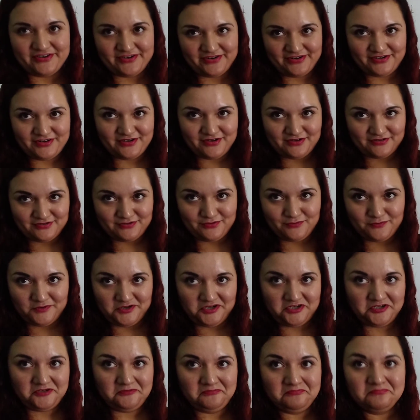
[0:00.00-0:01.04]
doesn't work.
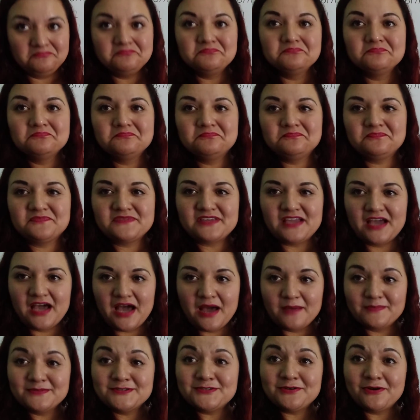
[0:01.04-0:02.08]
I'm
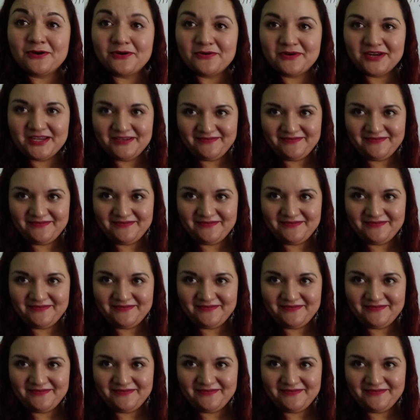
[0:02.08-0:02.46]
sorry.